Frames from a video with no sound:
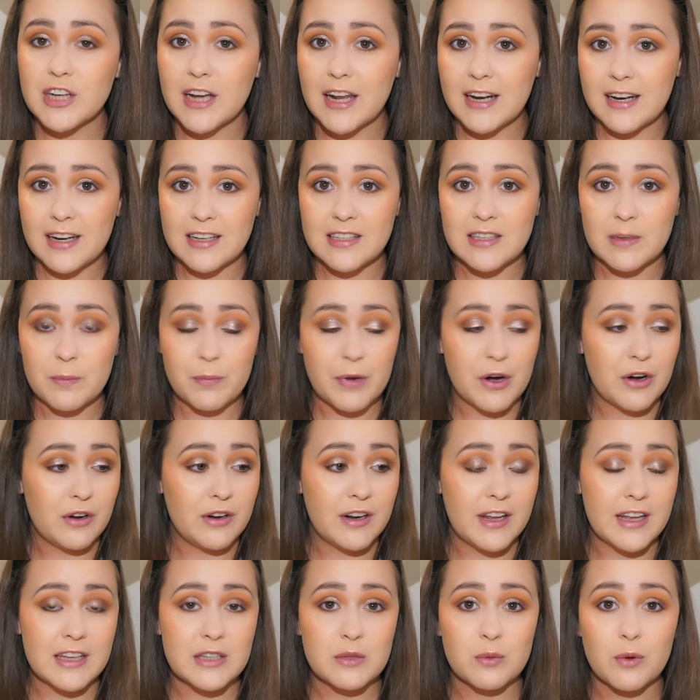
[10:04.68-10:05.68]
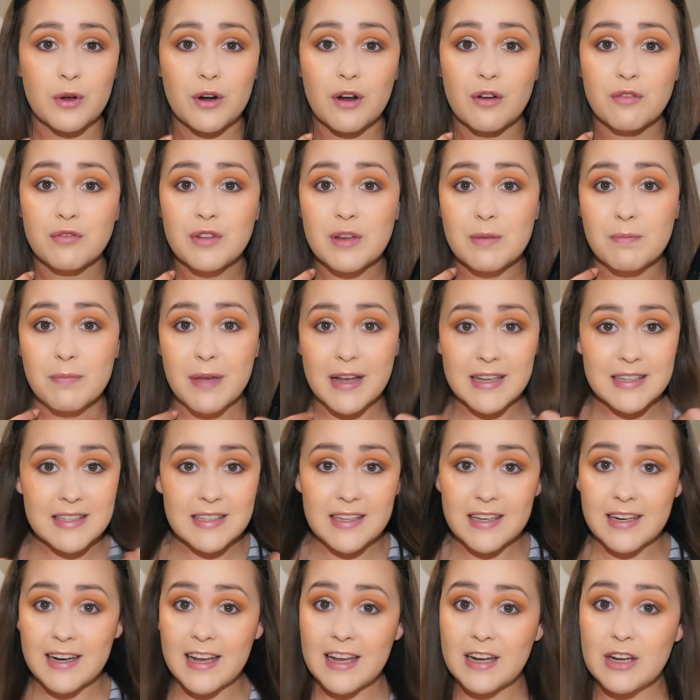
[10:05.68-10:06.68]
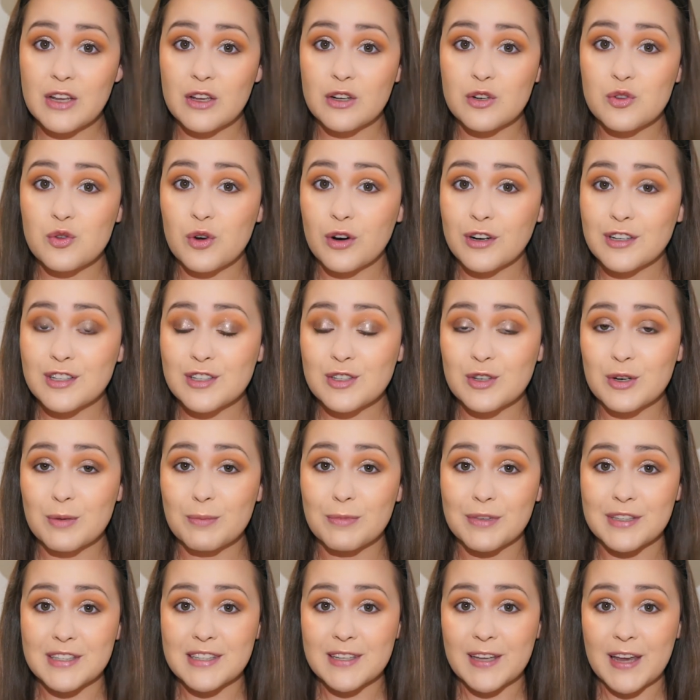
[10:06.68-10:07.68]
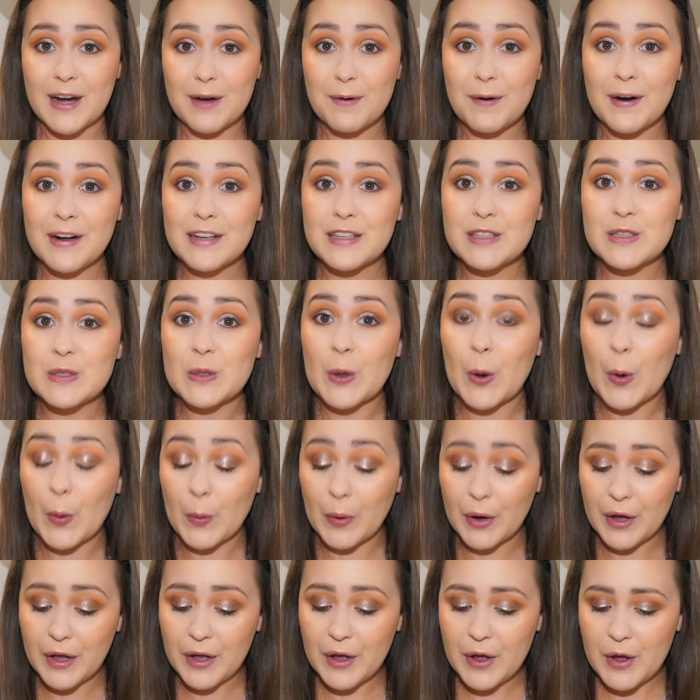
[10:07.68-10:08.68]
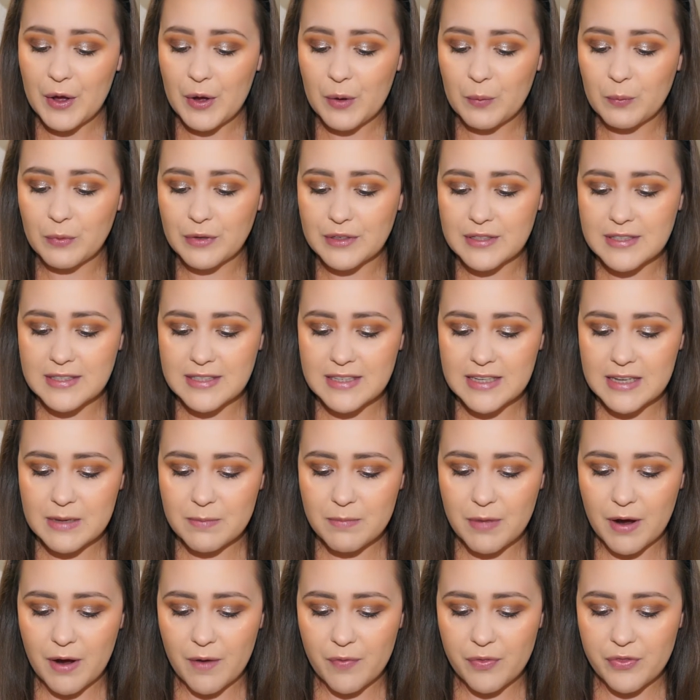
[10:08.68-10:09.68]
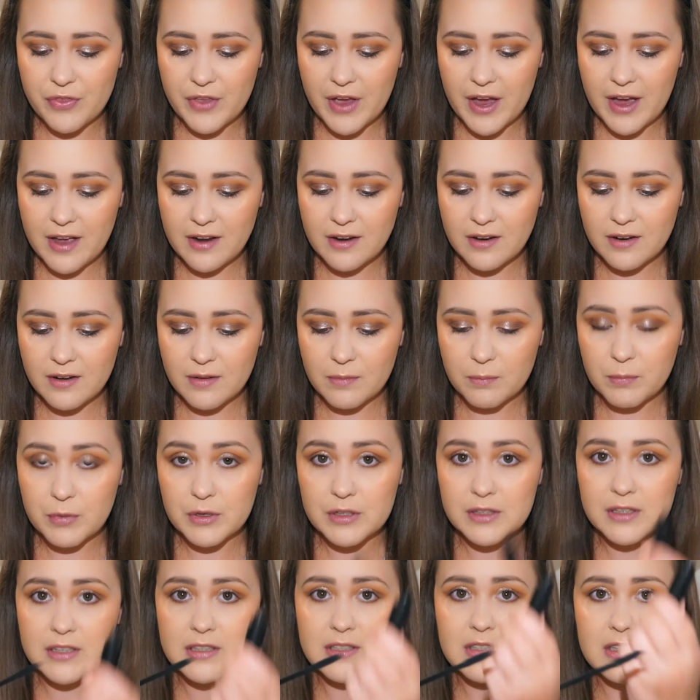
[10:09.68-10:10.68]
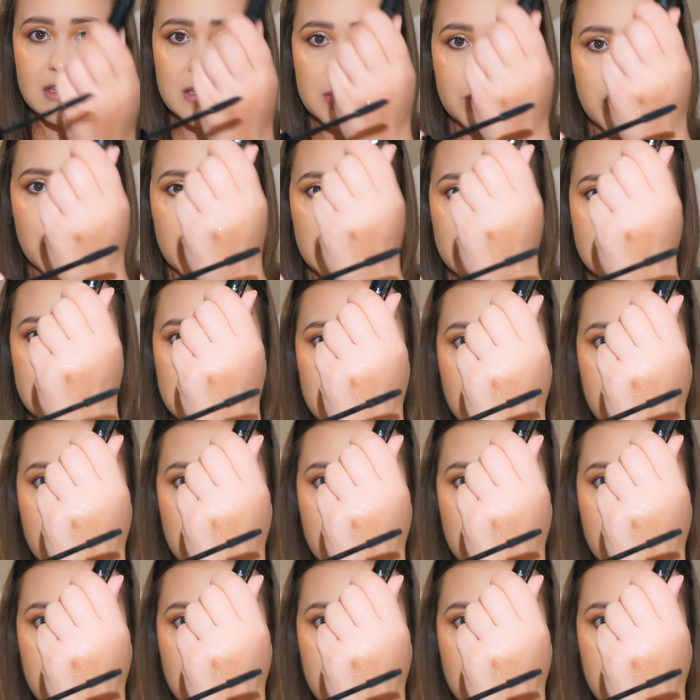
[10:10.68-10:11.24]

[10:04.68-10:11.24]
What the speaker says: and this apparently is one of the best Canadian drugstore mascaras, so we'll see about that. But this is what the